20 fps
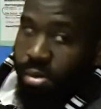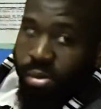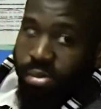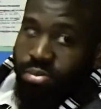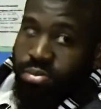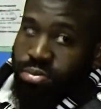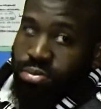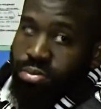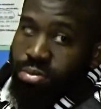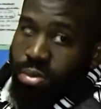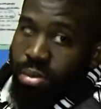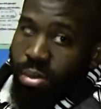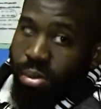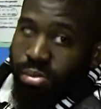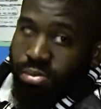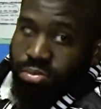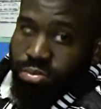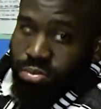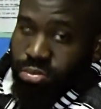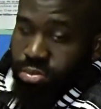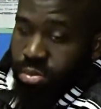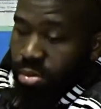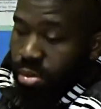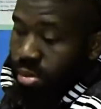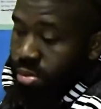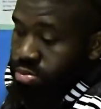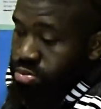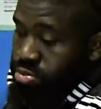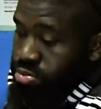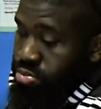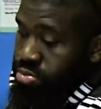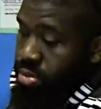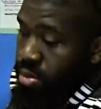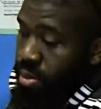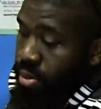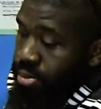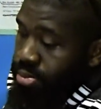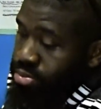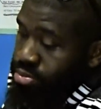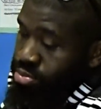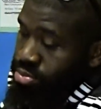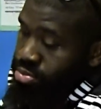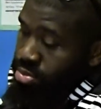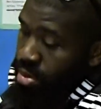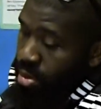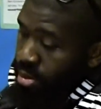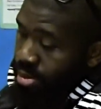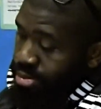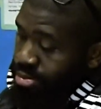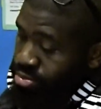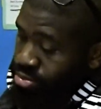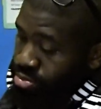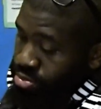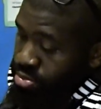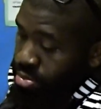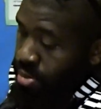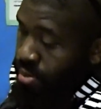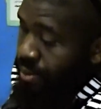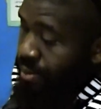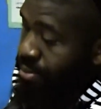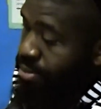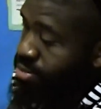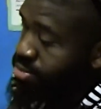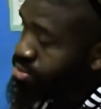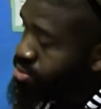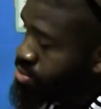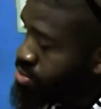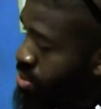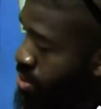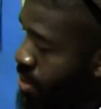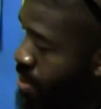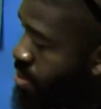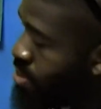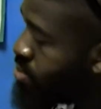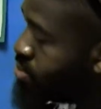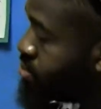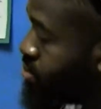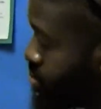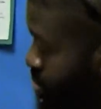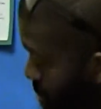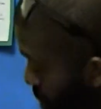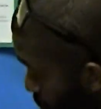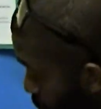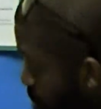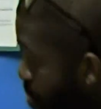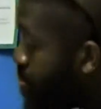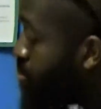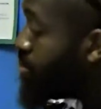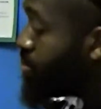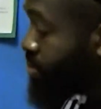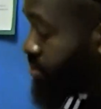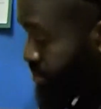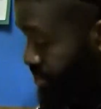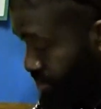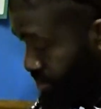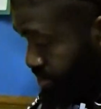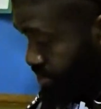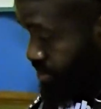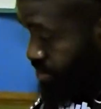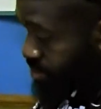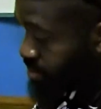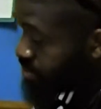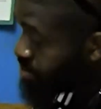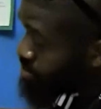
Like everybody got their time. How they had it West Coast Snoop and all them, and then New York.